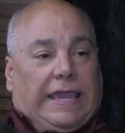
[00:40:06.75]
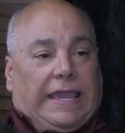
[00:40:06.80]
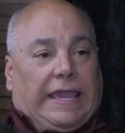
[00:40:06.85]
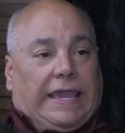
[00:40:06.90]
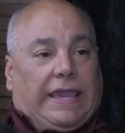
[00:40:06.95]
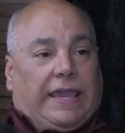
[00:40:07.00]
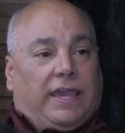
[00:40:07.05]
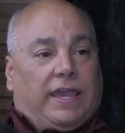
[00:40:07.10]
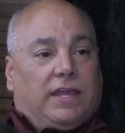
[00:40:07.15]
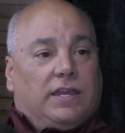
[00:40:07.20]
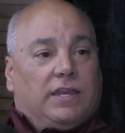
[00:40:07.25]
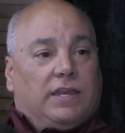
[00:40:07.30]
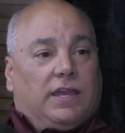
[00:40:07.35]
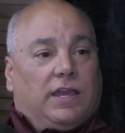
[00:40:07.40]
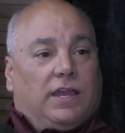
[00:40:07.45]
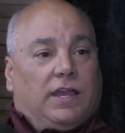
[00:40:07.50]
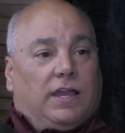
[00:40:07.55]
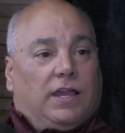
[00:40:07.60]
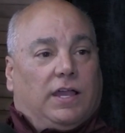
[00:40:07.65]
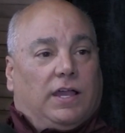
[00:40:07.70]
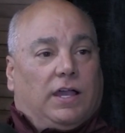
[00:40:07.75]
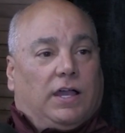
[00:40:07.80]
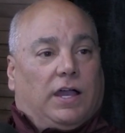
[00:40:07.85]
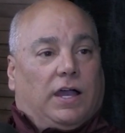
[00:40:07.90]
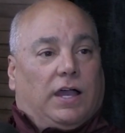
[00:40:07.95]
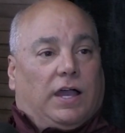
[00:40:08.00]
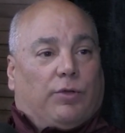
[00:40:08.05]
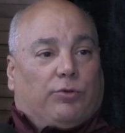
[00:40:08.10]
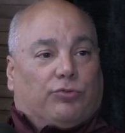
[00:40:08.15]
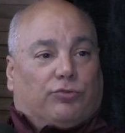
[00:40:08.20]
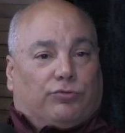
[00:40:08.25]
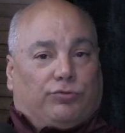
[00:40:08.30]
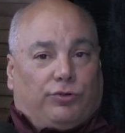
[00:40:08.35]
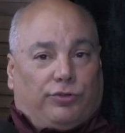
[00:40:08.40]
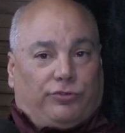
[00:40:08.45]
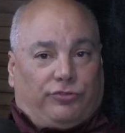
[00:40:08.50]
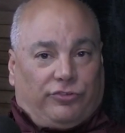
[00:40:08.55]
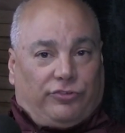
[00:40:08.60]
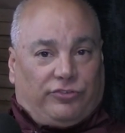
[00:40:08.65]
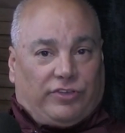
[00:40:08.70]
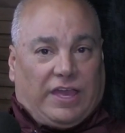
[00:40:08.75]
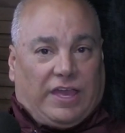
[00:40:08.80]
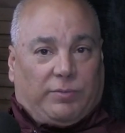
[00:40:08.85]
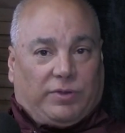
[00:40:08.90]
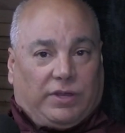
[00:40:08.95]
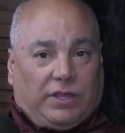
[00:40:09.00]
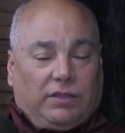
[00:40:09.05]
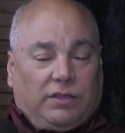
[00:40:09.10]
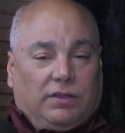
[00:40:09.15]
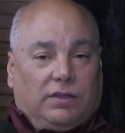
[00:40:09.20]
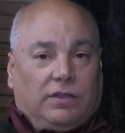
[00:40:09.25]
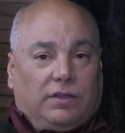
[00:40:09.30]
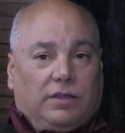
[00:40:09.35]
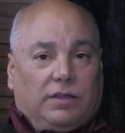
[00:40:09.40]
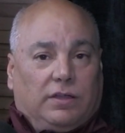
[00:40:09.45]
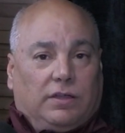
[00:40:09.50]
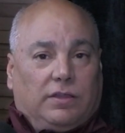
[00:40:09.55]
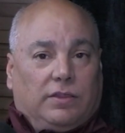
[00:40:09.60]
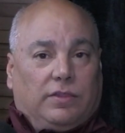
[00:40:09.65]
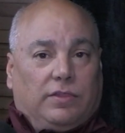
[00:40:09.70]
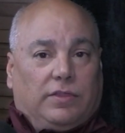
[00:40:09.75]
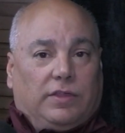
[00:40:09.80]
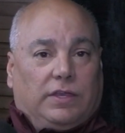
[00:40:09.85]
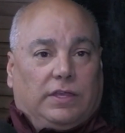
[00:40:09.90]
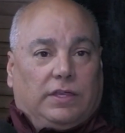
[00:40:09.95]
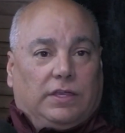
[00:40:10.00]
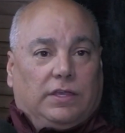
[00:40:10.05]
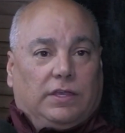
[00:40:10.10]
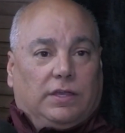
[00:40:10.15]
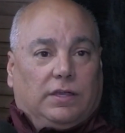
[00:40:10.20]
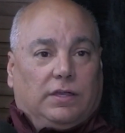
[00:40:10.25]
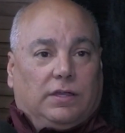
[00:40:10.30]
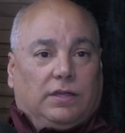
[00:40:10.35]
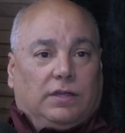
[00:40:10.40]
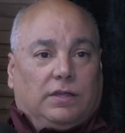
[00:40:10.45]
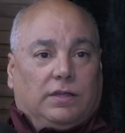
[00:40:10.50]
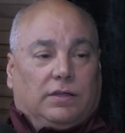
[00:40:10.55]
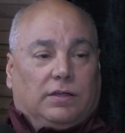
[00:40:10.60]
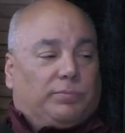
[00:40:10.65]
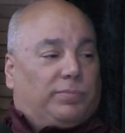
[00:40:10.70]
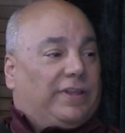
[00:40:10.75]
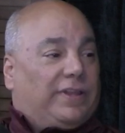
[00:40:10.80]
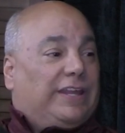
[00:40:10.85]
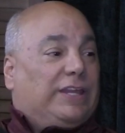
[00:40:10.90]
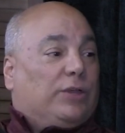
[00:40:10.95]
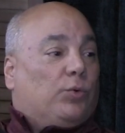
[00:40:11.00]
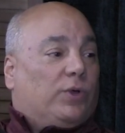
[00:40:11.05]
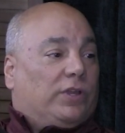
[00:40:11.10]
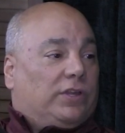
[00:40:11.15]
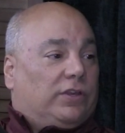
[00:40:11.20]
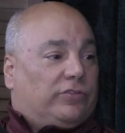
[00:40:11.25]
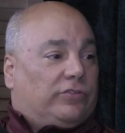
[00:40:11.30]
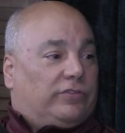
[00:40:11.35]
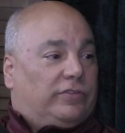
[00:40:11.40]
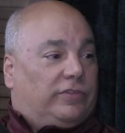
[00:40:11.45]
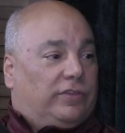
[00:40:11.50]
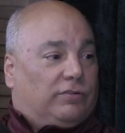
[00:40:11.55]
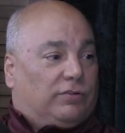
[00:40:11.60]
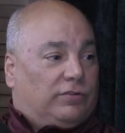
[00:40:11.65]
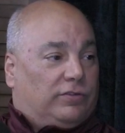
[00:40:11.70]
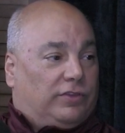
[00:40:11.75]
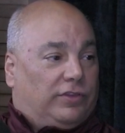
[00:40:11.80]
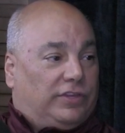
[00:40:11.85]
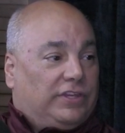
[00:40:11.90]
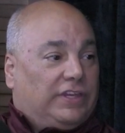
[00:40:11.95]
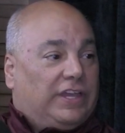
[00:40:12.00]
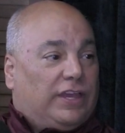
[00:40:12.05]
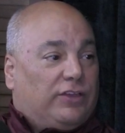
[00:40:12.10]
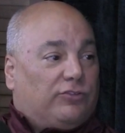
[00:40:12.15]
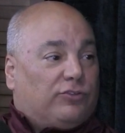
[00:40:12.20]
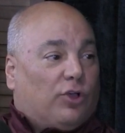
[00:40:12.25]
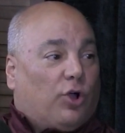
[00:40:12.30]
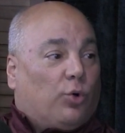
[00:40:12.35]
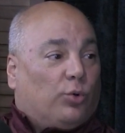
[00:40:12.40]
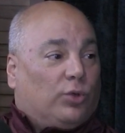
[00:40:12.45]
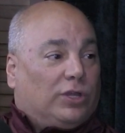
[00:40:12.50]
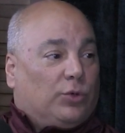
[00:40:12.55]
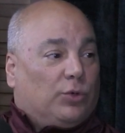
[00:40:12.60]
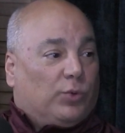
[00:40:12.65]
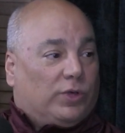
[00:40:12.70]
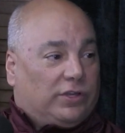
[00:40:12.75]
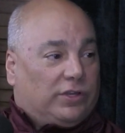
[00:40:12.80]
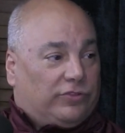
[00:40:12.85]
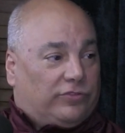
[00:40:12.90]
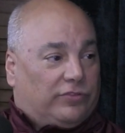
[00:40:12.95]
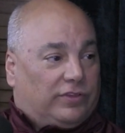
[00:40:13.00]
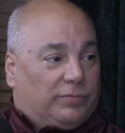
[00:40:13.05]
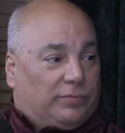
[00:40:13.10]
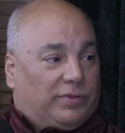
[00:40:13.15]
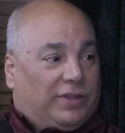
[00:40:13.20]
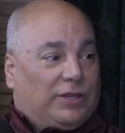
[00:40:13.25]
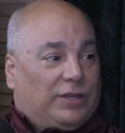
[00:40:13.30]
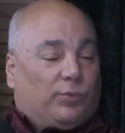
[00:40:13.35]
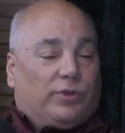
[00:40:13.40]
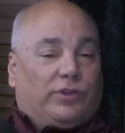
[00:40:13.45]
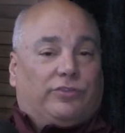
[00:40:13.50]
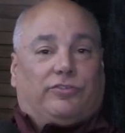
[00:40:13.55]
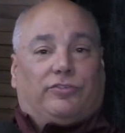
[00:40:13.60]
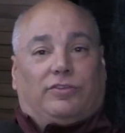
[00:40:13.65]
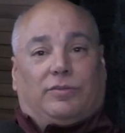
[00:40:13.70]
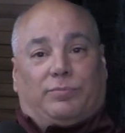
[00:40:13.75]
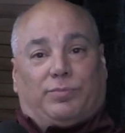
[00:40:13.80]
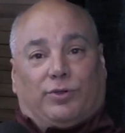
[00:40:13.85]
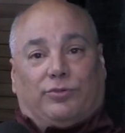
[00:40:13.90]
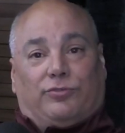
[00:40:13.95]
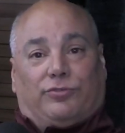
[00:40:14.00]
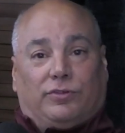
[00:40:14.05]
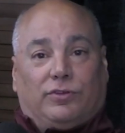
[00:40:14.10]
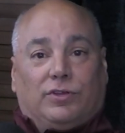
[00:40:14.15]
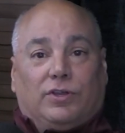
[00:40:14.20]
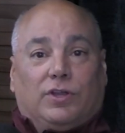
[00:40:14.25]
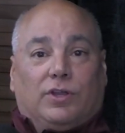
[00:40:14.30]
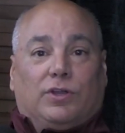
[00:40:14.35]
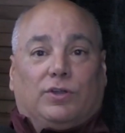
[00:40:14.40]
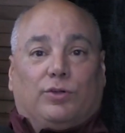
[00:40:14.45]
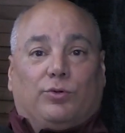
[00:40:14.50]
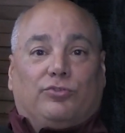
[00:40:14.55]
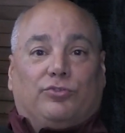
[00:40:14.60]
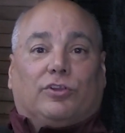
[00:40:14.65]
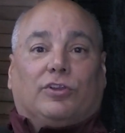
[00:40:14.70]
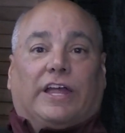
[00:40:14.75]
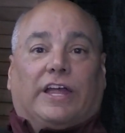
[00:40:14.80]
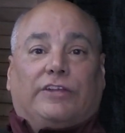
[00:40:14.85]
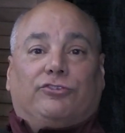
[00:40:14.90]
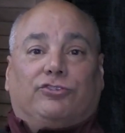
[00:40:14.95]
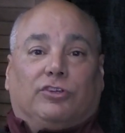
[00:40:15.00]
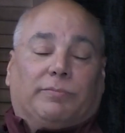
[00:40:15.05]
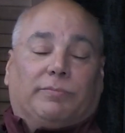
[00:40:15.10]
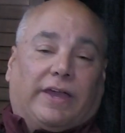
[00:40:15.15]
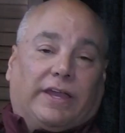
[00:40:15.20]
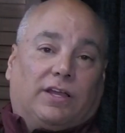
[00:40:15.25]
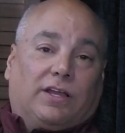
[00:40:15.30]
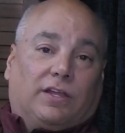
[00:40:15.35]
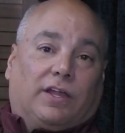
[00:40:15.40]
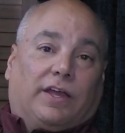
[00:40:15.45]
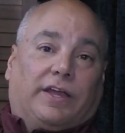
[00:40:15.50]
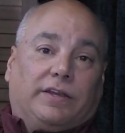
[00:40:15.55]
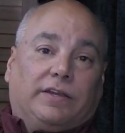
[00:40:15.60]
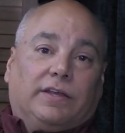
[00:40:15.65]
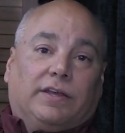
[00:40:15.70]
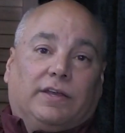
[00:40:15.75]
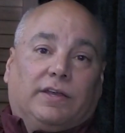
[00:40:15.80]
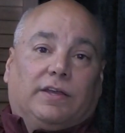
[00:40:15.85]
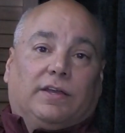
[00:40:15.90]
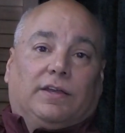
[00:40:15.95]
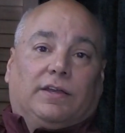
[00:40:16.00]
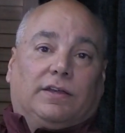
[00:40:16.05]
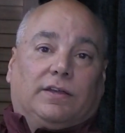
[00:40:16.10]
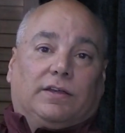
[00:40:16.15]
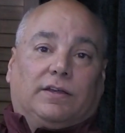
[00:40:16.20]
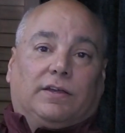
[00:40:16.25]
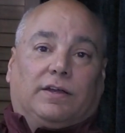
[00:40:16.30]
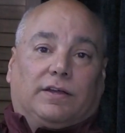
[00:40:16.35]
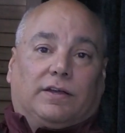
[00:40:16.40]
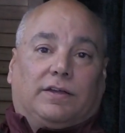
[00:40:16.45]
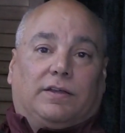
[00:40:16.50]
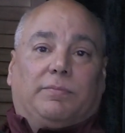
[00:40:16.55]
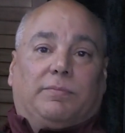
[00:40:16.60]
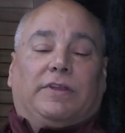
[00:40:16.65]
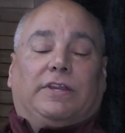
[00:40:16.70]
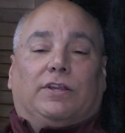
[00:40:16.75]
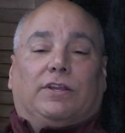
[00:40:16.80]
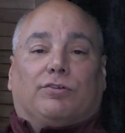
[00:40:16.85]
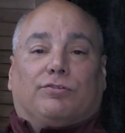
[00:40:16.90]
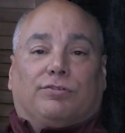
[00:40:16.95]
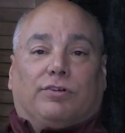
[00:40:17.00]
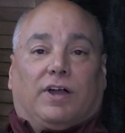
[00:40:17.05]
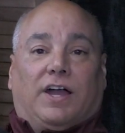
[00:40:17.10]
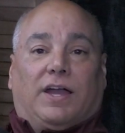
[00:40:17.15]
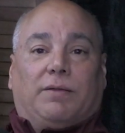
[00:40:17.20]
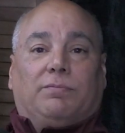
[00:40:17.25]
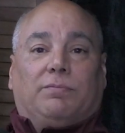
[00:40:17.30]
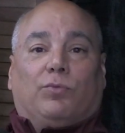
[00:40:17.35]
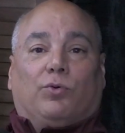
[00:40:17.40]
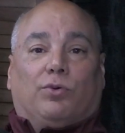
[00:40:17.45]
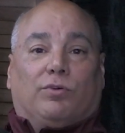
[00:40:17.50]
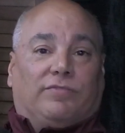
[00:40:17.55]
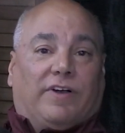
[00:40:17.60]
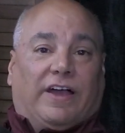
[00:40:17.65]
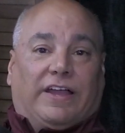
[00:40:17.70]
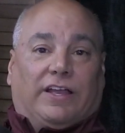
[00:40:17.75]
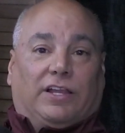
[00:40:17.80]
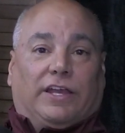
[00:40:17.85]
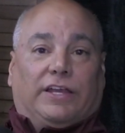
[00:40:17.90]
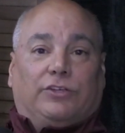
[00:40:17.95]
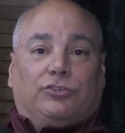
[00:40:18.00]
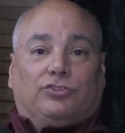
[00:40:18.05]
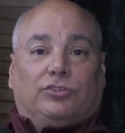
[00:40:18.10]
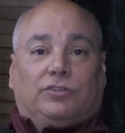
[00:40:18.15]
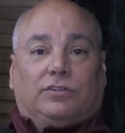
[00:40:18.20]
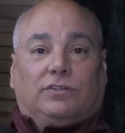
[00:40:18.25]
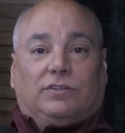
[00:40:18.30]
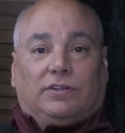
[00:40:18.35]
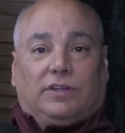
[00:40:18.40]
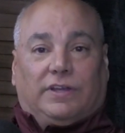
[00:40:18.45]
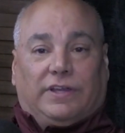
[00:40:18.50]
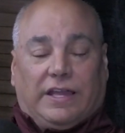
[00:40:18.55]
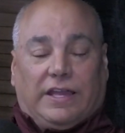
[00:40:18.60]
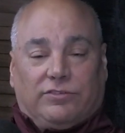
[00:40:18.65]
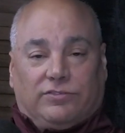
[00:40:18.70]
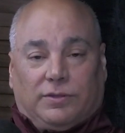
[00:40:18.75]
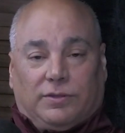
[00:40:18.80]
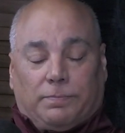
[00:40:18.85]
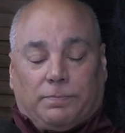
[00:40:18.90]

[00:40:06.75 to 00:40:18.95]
And I was cross-examining the complaining witness, the DA's only witness. The complaining witness is the person who's alleging my client committed a crime or violation against him.